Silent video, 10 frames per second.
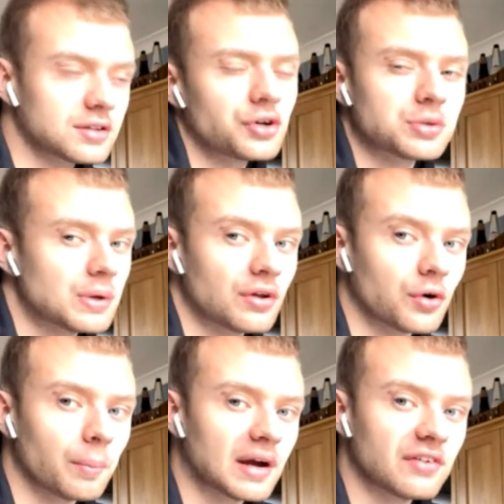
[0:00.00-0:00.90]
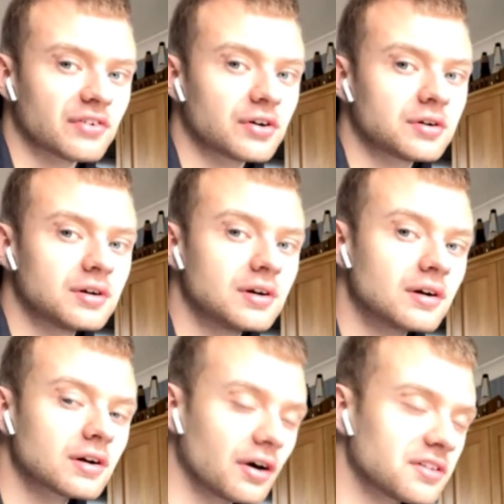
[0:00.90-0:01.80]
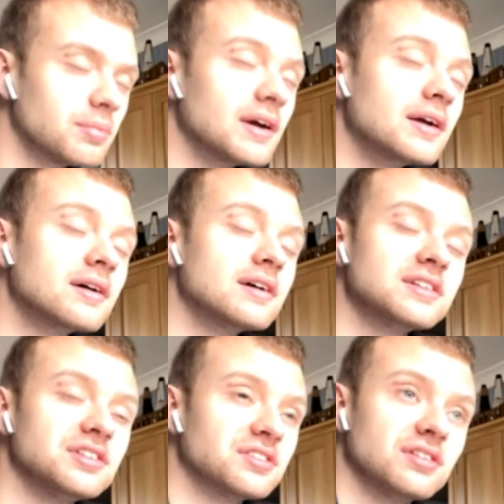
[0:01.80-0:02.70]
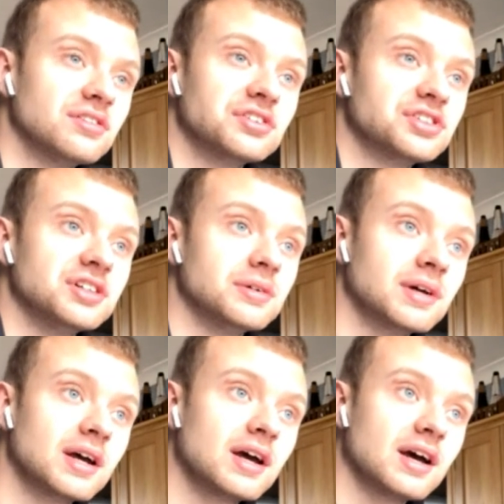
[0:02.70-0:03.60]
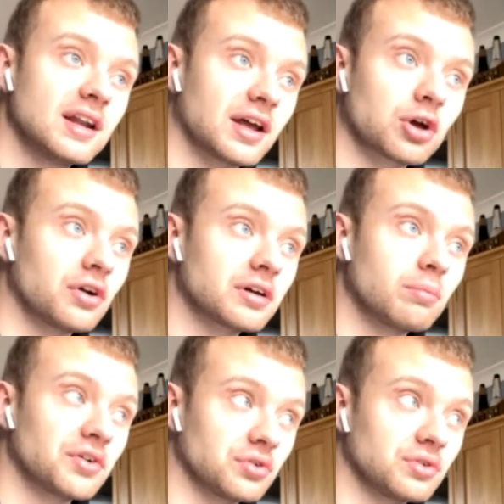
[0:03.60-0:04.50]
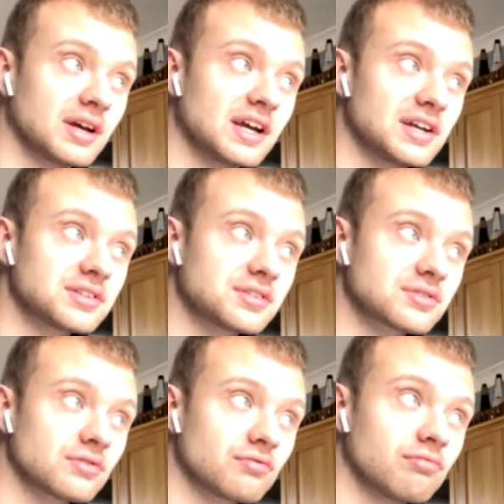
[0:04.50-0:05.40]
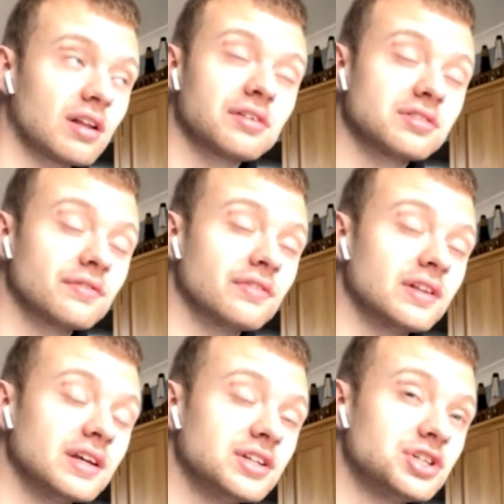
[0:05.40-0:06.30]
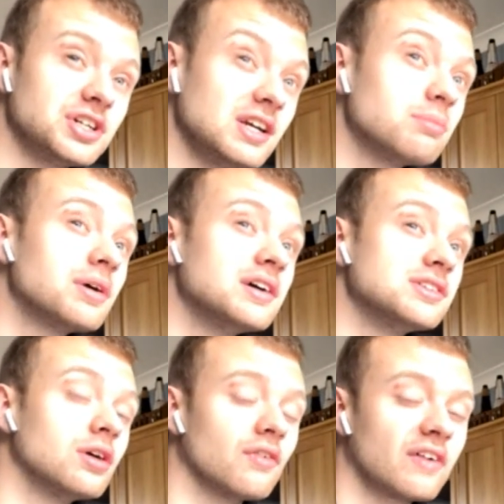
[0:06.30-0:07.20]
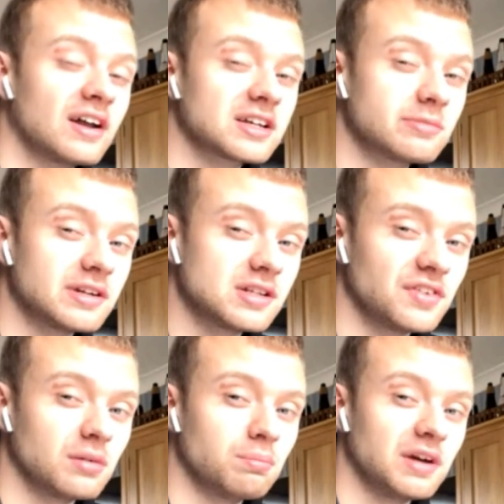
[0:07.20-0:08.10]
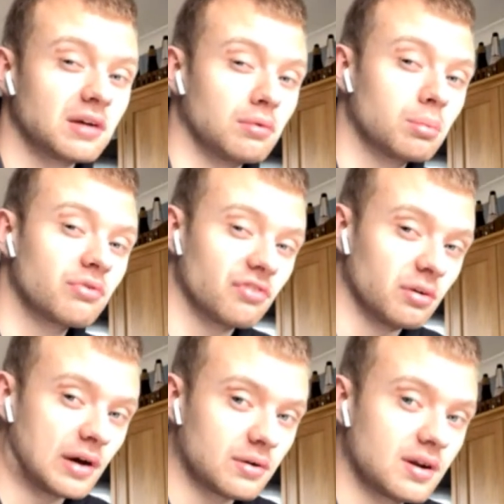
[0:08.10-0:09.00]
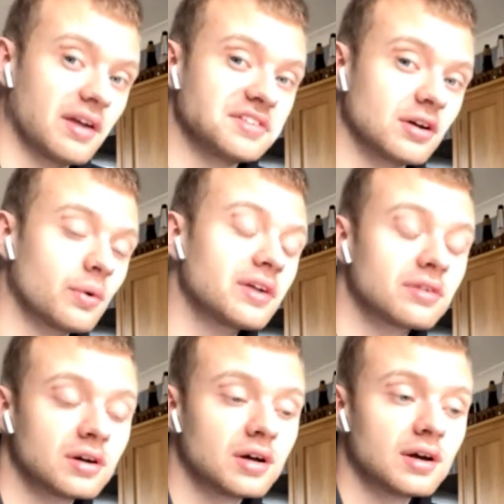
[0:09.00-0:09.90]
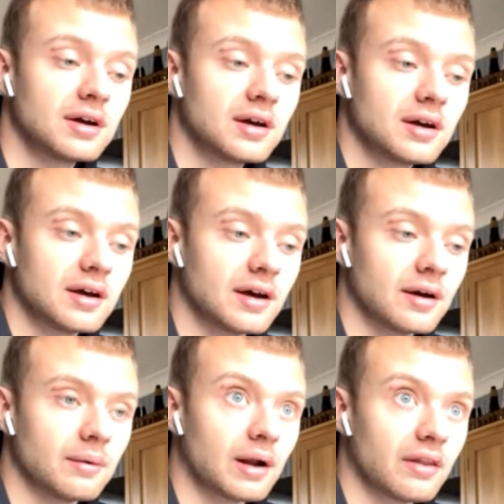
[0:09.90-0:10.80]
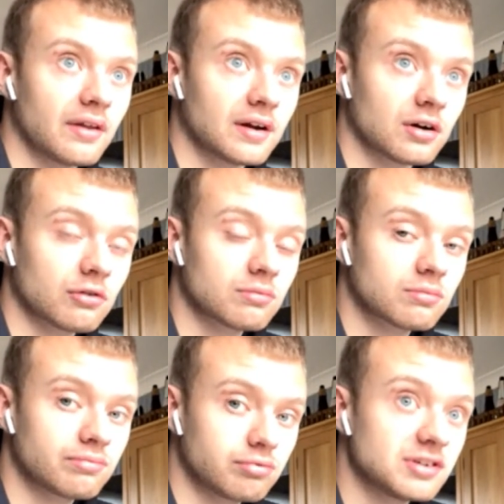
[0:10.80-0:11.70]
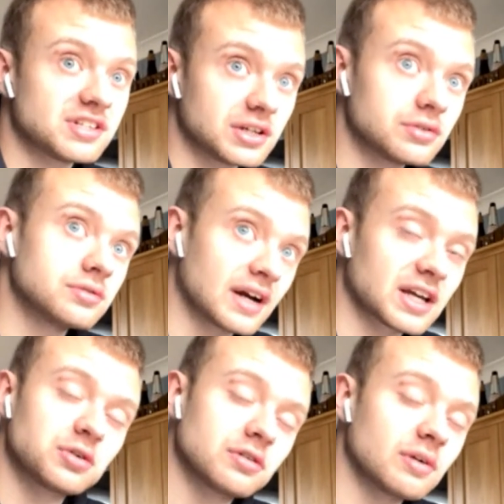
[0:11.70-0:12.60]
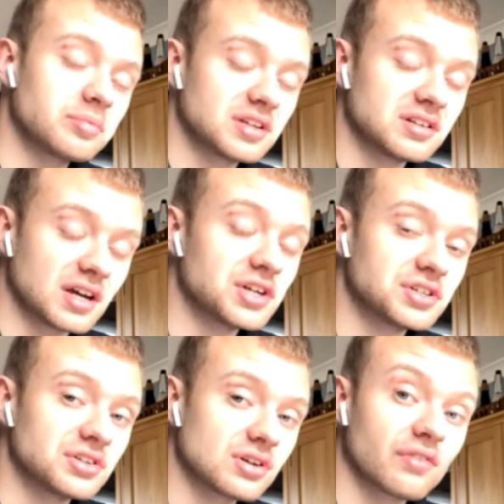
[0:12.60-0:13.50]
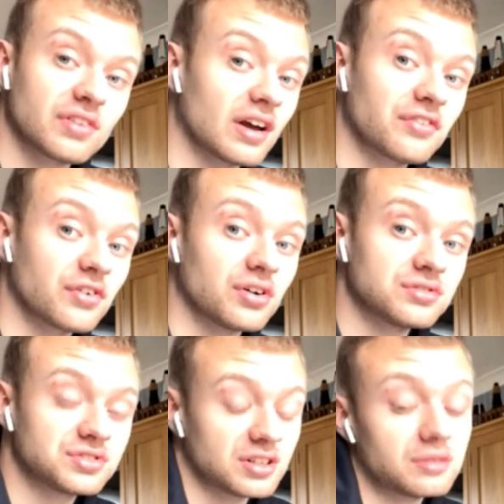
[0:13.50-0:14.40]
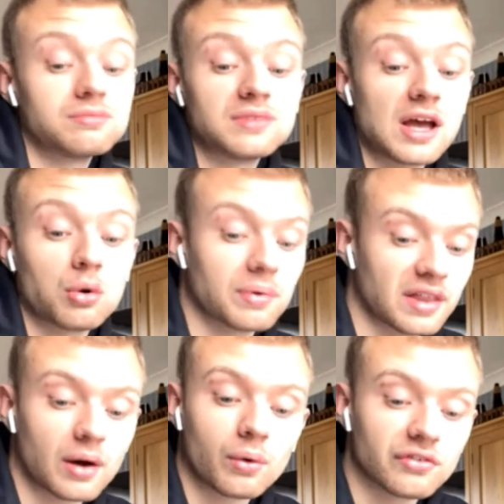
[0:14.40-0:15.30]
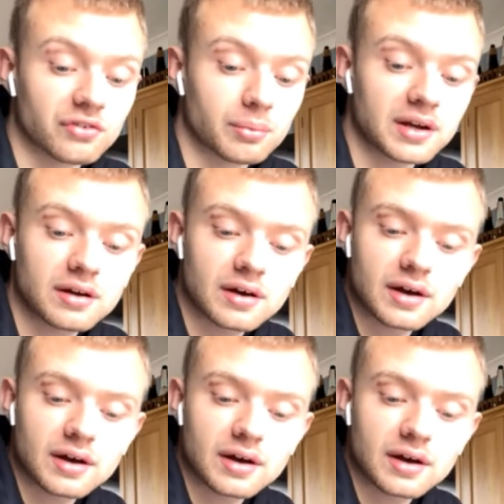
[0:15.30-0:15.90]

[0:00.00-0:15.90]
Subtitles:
Got to be the Hornby A4. Got to be. It's just such a an iconic model. It's relatively cheap. It's not that expensive. You can pick them up for about 90 quid, and they are pretty good, accurate representations of the A4. So it will be that one for me.